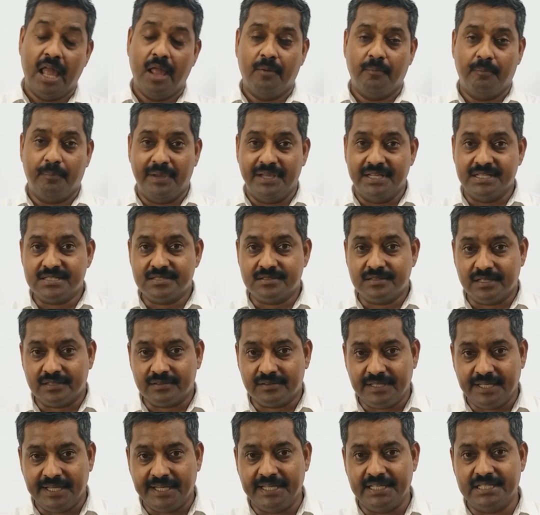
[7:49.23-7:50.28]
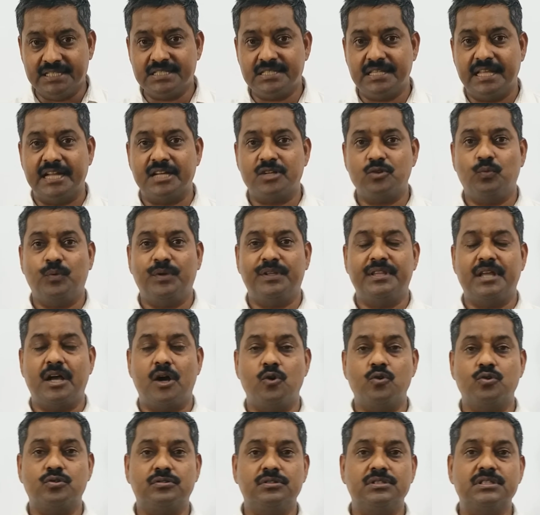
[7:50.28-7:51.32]
means the thing is that
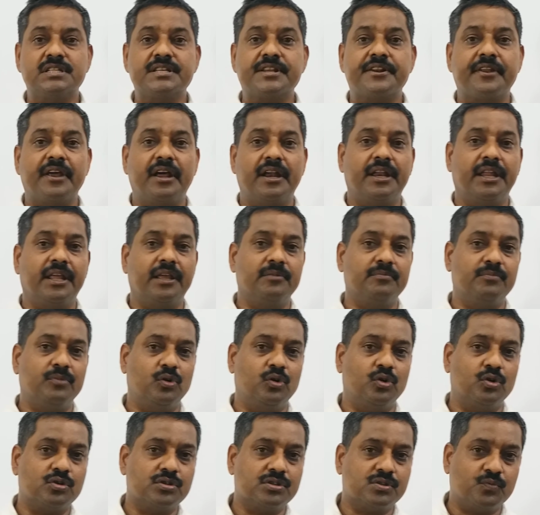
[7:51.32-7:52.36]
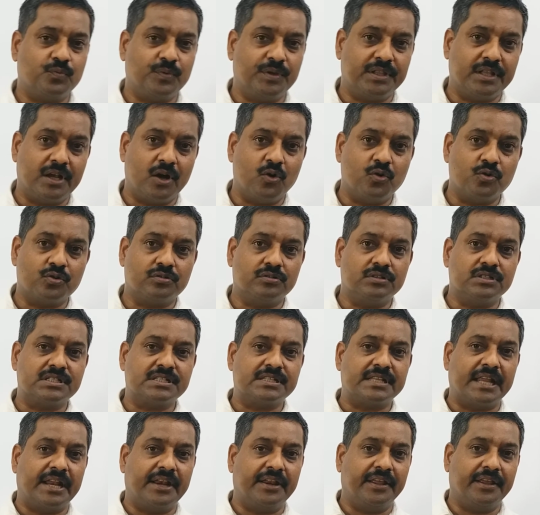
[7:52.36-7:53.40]
without studying books without
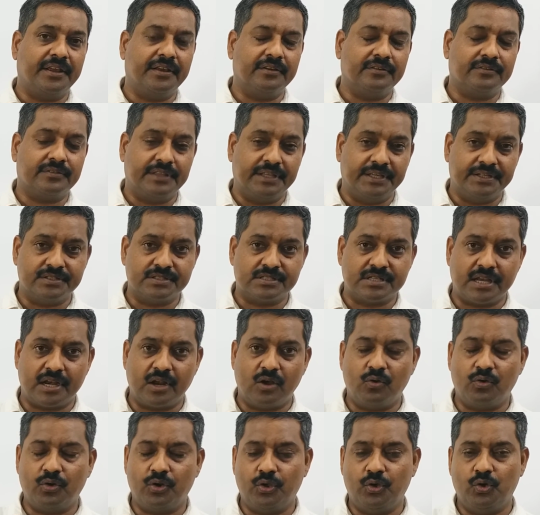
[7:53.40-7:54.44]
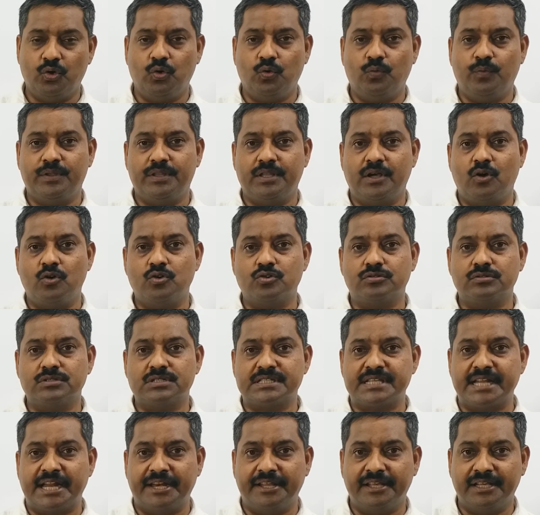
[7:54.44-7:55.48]
studying things around you without
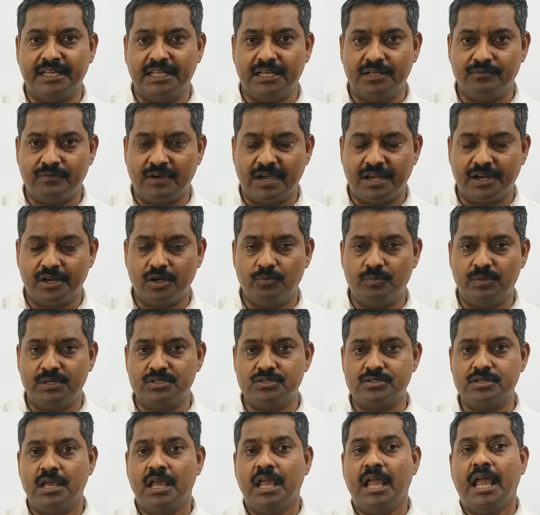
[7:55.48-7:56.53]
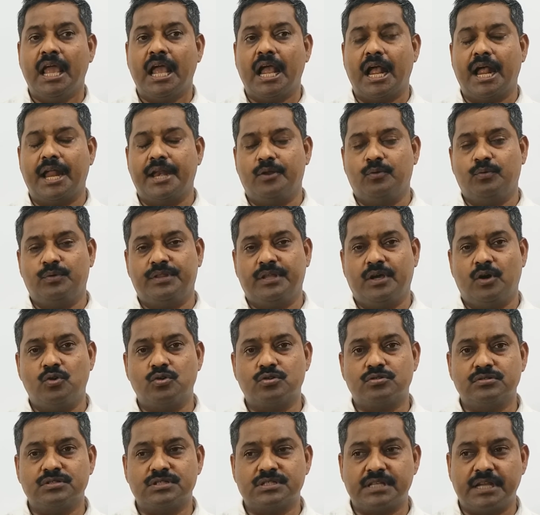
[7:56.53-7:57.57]
studying environment and
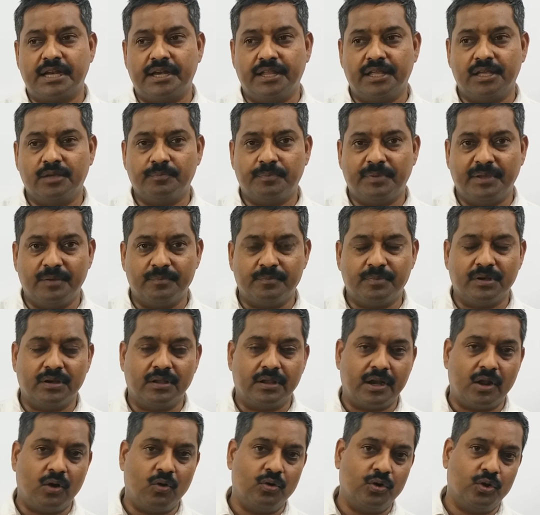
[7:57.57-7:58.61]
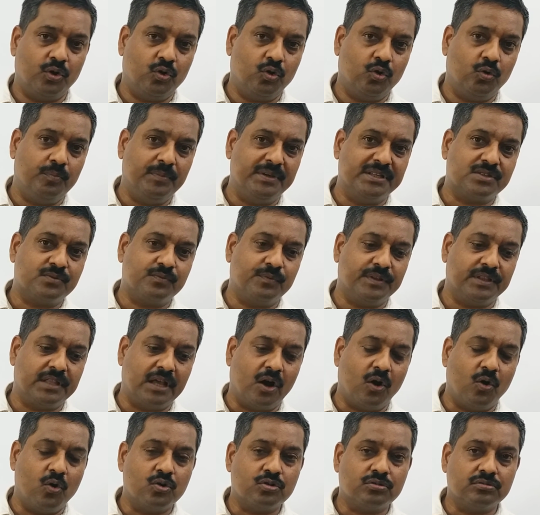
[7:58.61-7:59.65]
without studying people around you means
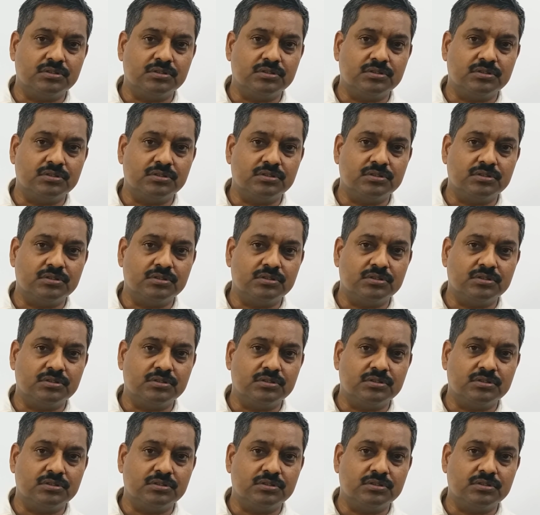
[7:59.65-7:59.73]
without